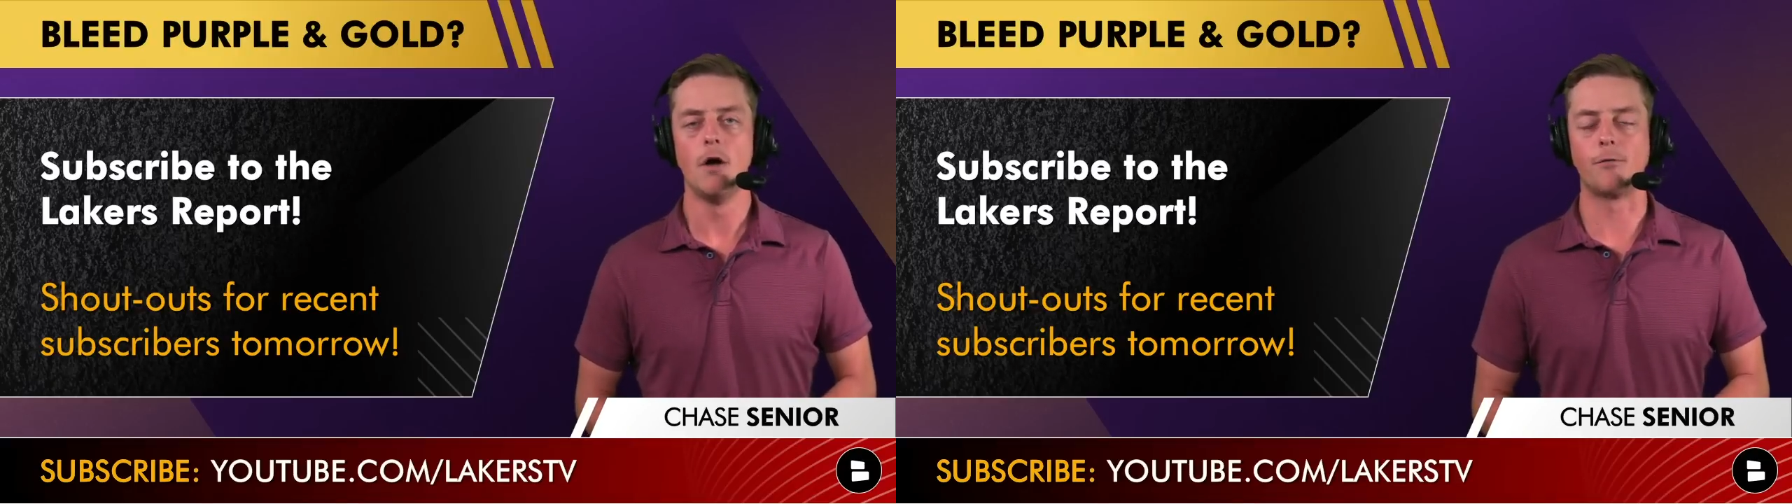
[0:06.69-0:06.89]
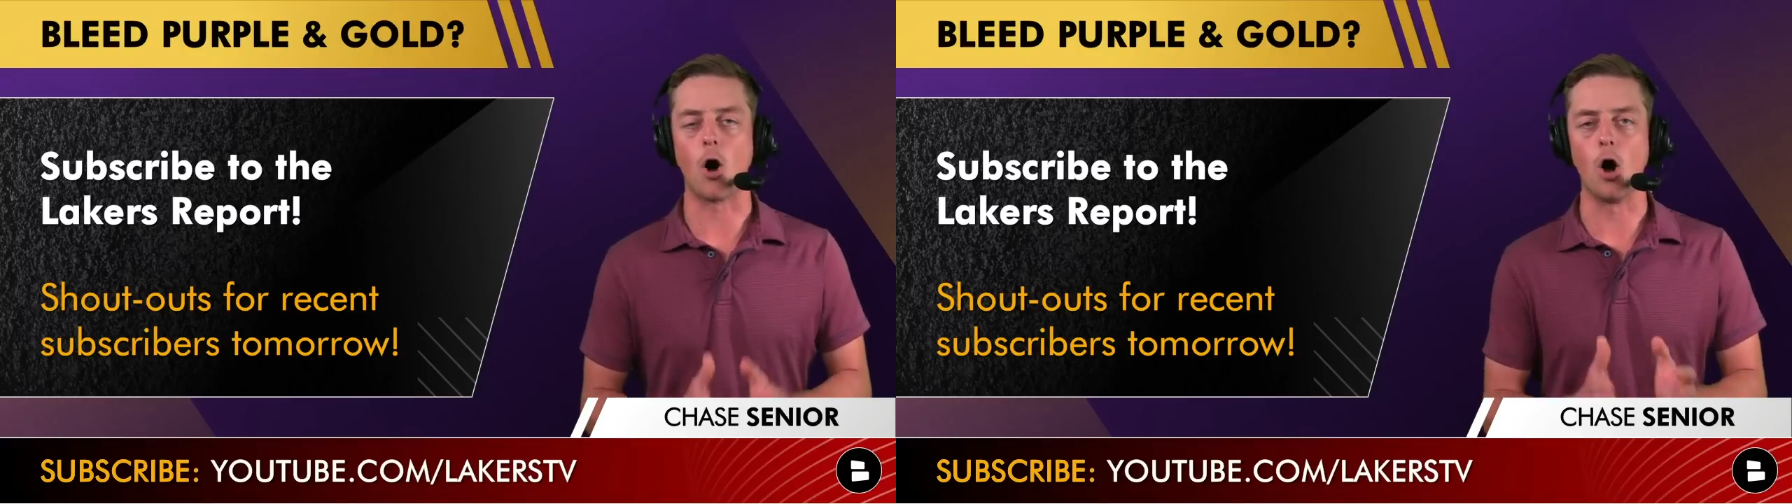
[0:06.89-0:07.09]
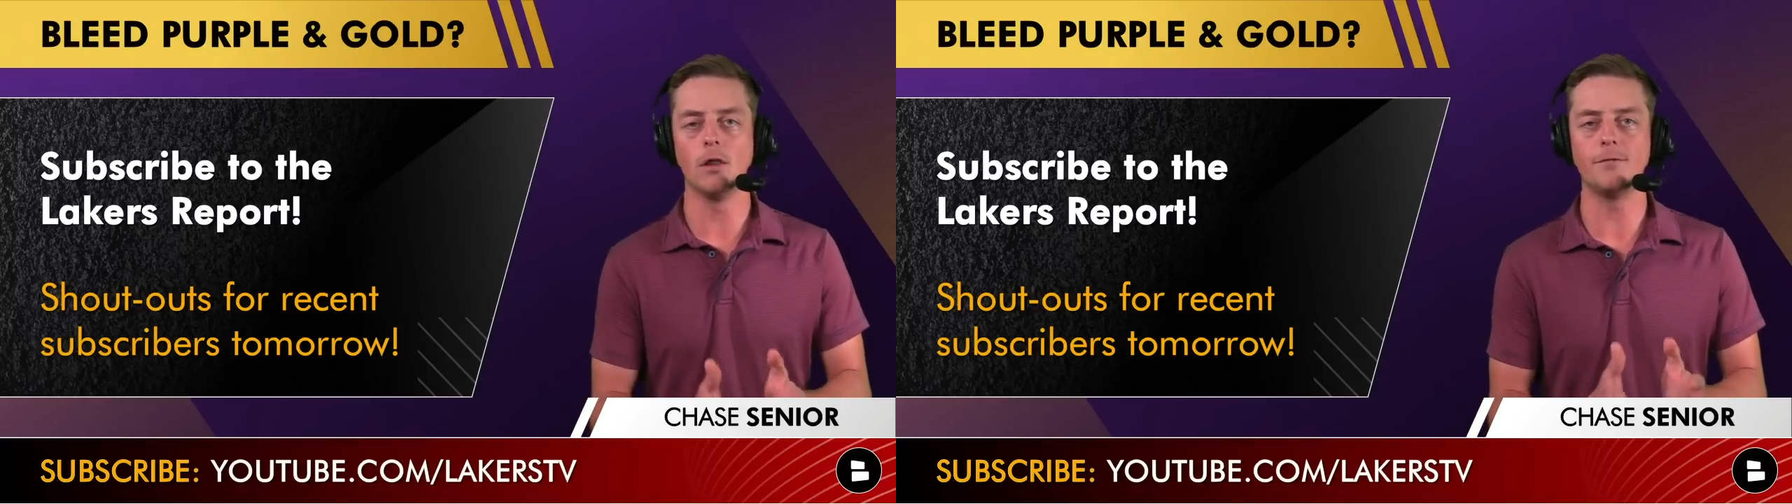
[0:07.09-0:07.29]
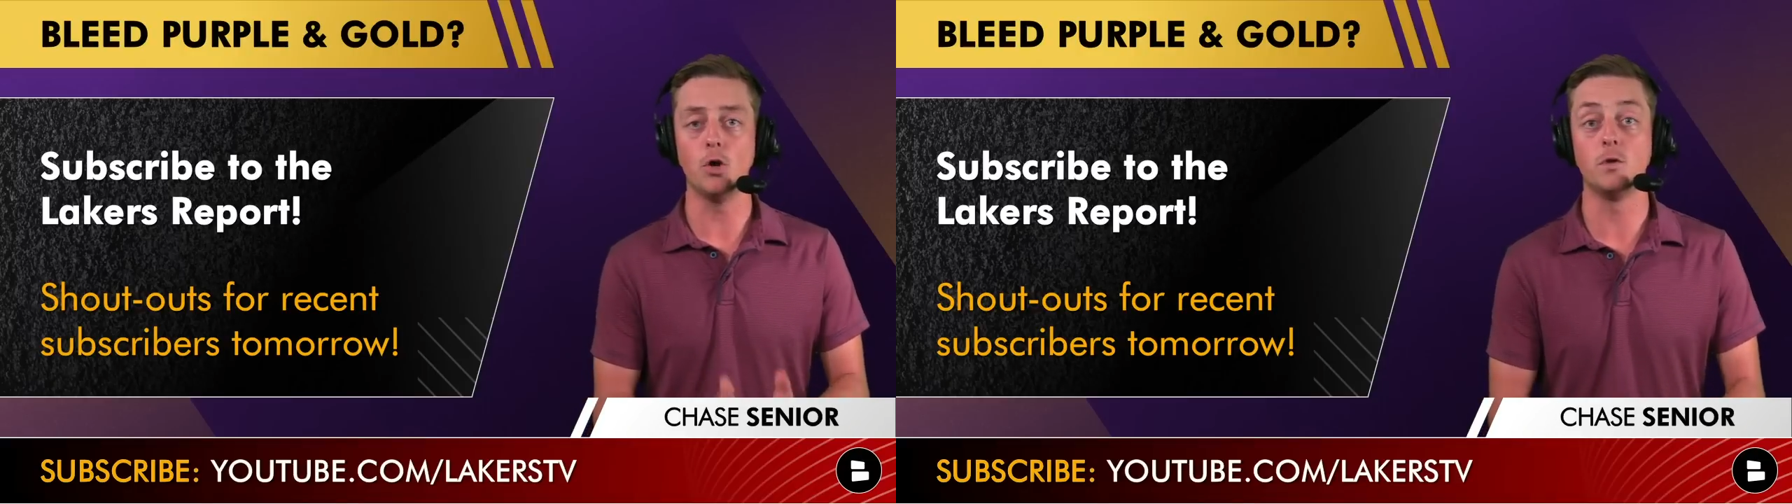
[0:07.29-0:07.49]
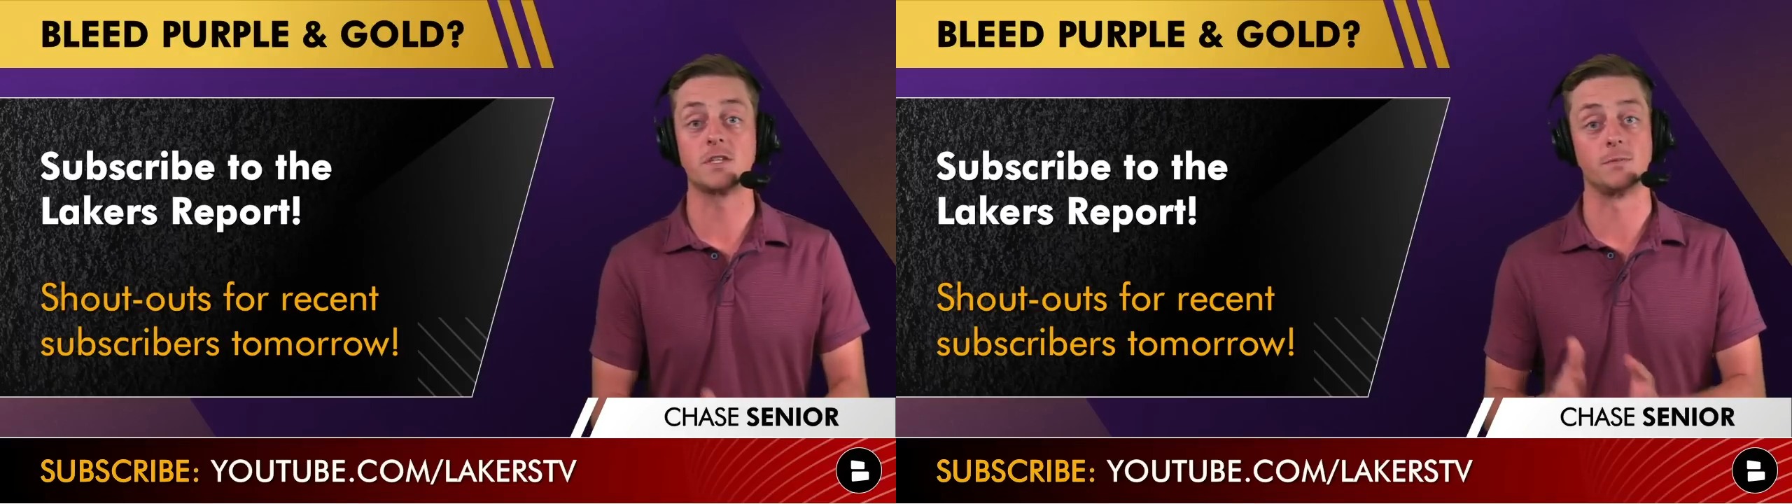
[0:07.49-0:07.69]
For all of
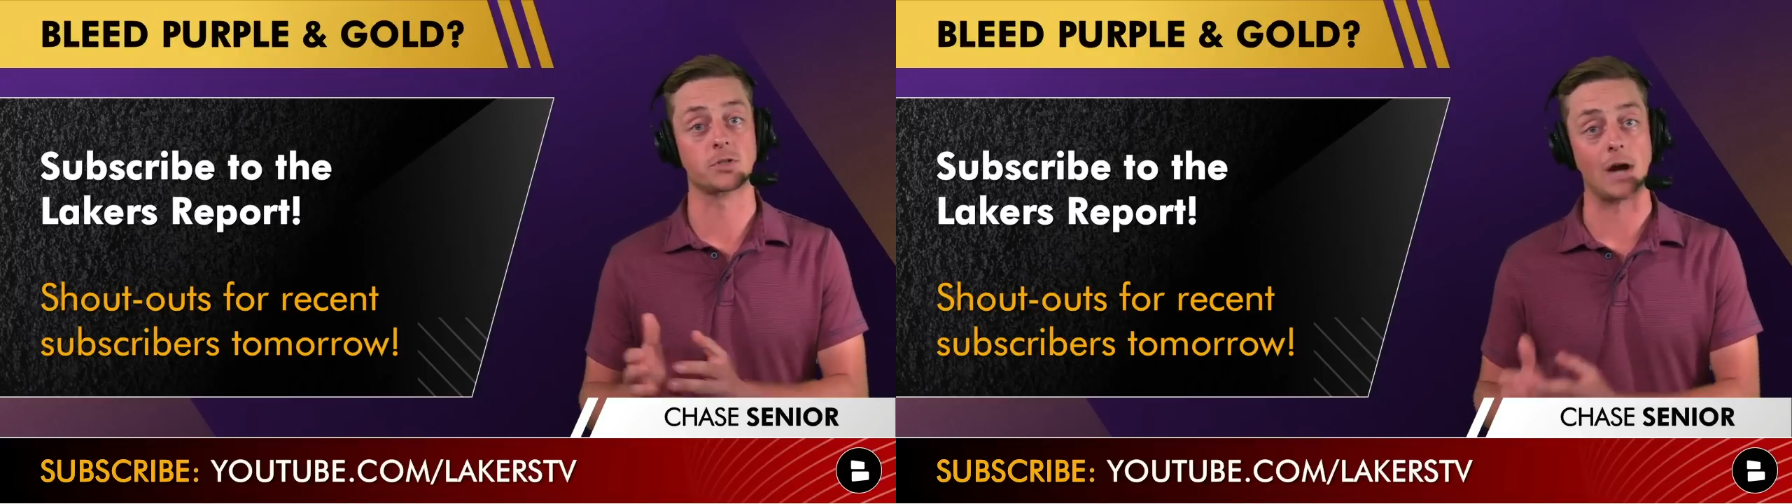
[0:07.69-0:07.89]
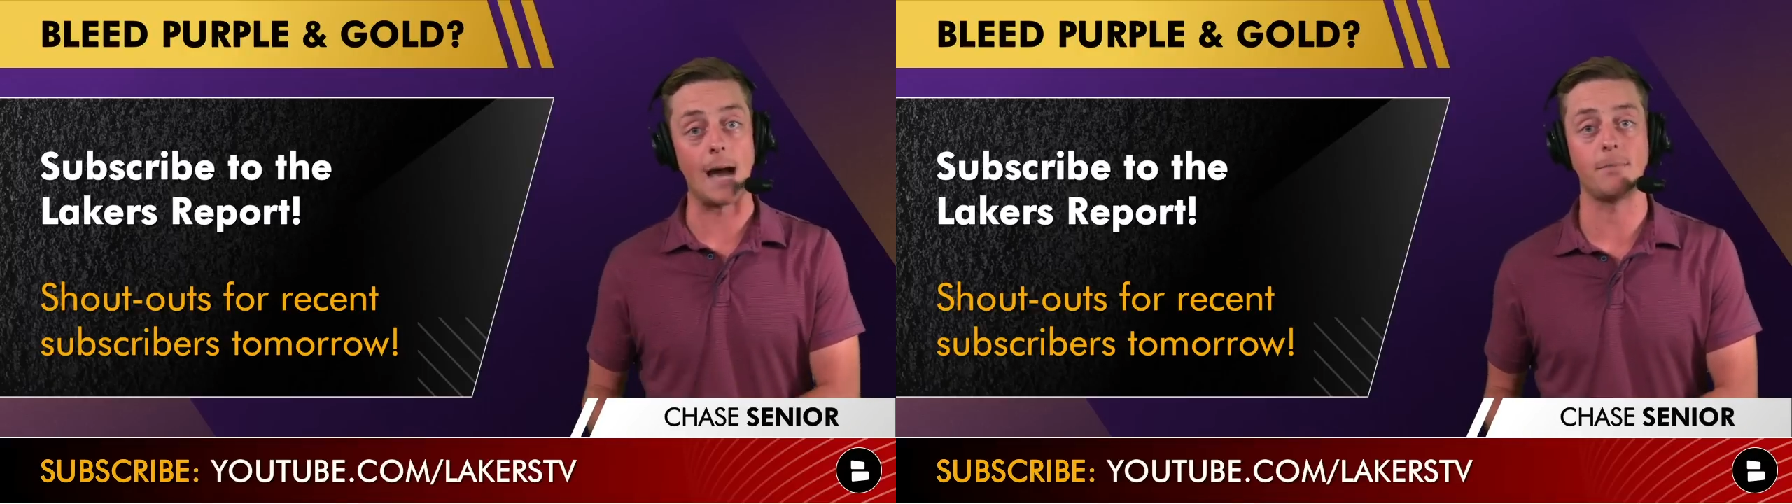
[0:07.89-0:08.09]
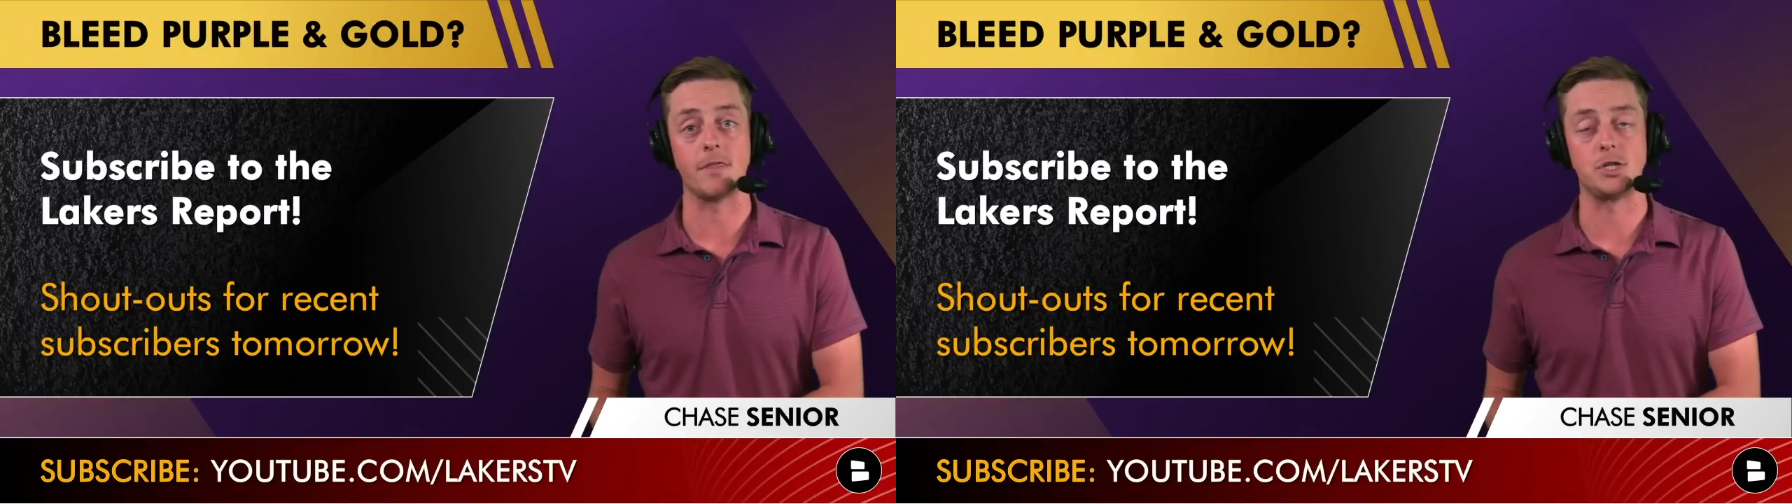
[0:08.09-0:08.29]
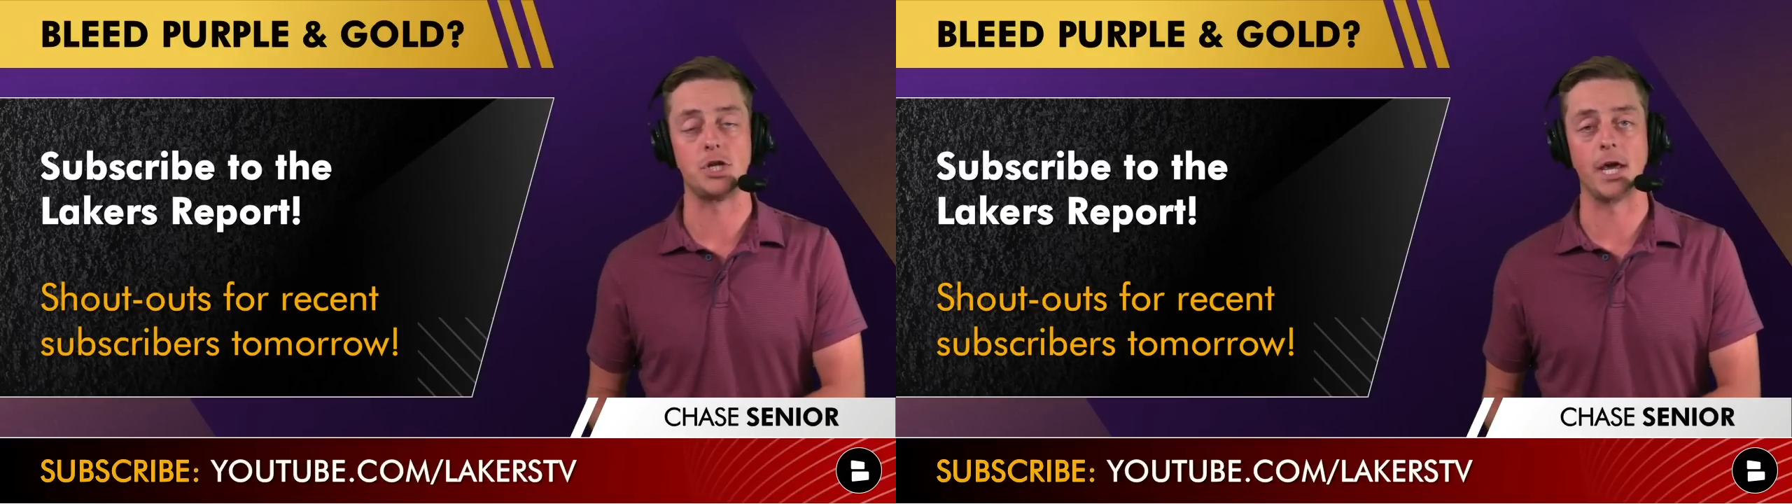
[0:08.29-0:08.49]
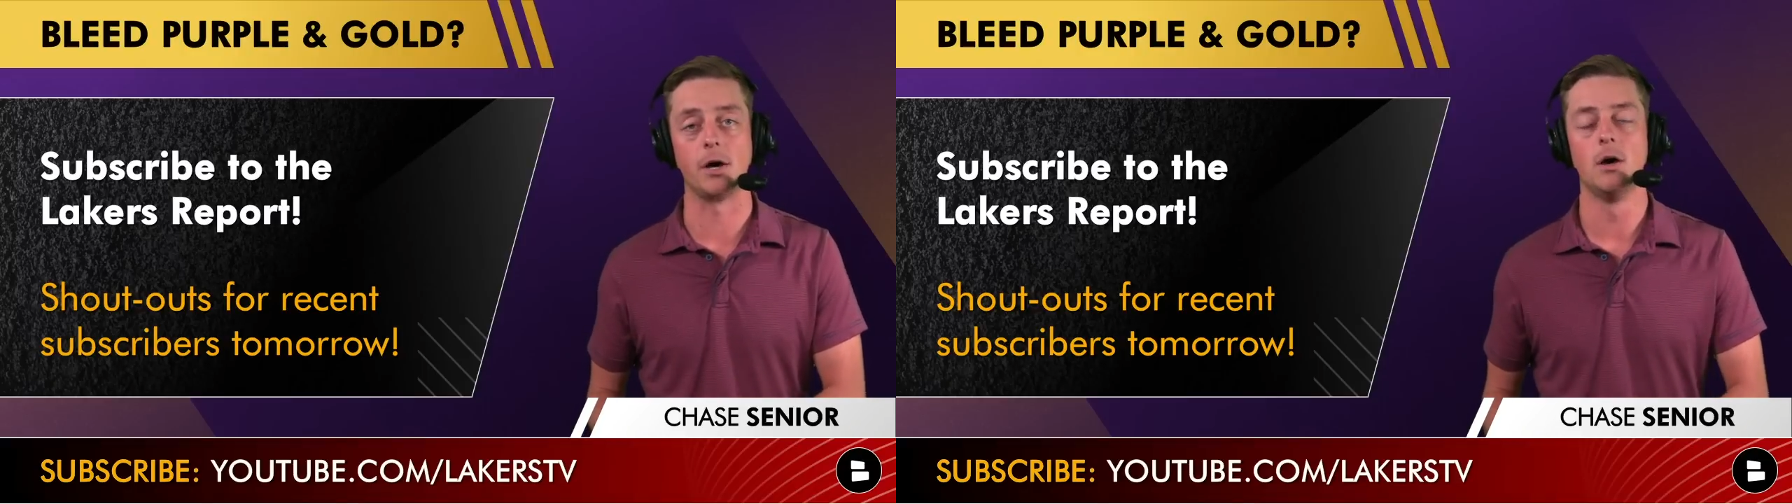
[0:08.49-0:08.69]
you who subscribe to the
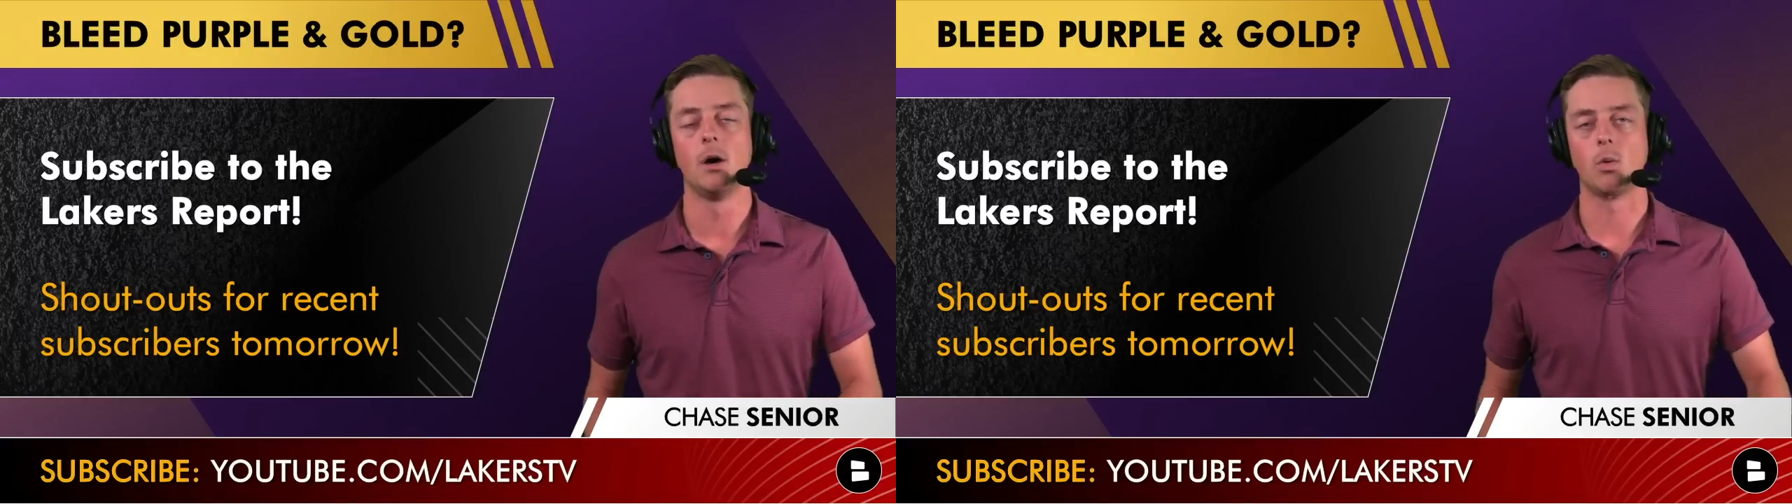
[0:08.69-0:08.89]
channel,